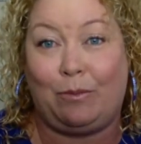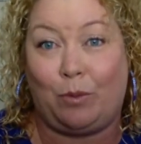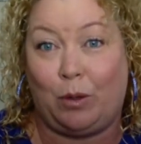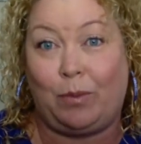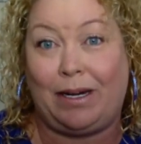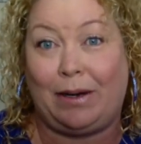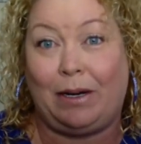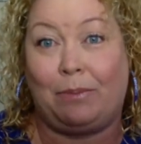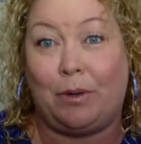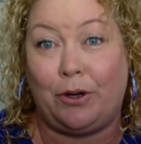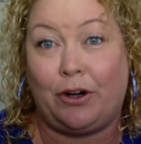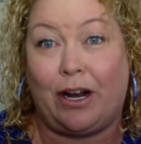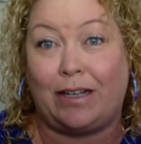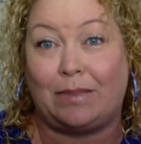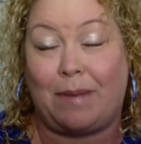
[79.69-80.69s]
when we can put
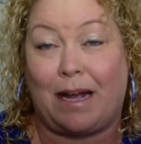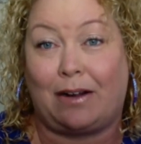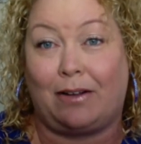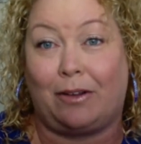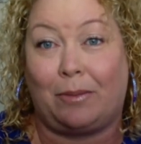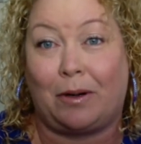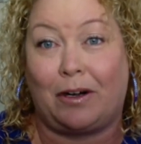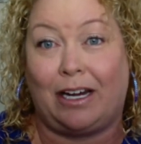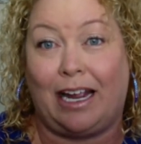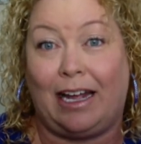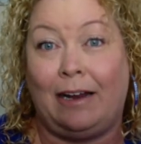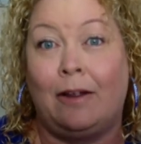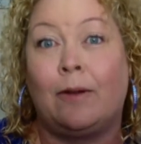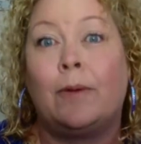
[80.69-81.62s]
your house back on the market,